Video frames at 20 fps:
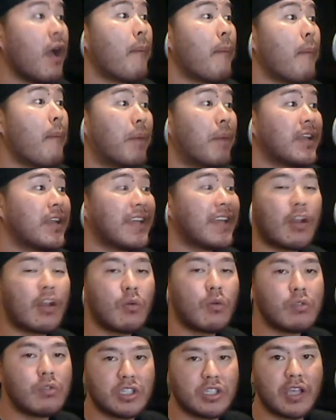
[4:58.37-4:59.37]
But not
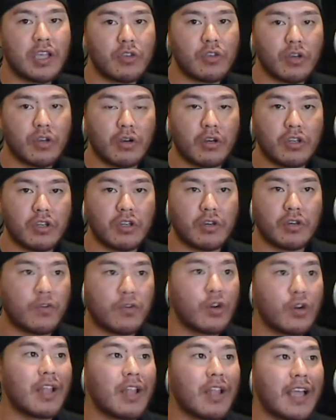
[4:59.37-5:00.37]
only sell your
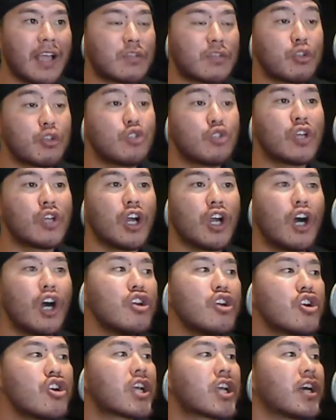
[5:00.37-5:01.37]
fertilizer, but you can
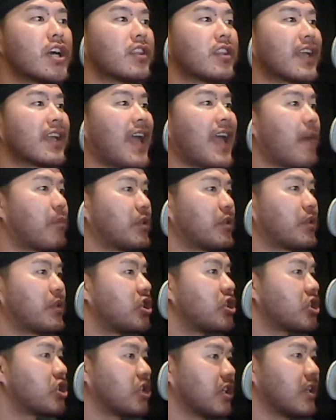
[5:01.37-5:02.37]
undercut the
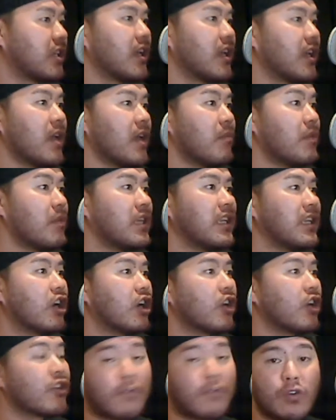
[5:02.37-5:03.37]
competition, meaning
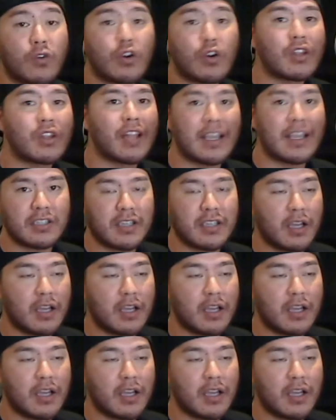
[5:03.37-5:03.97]
other fertilizing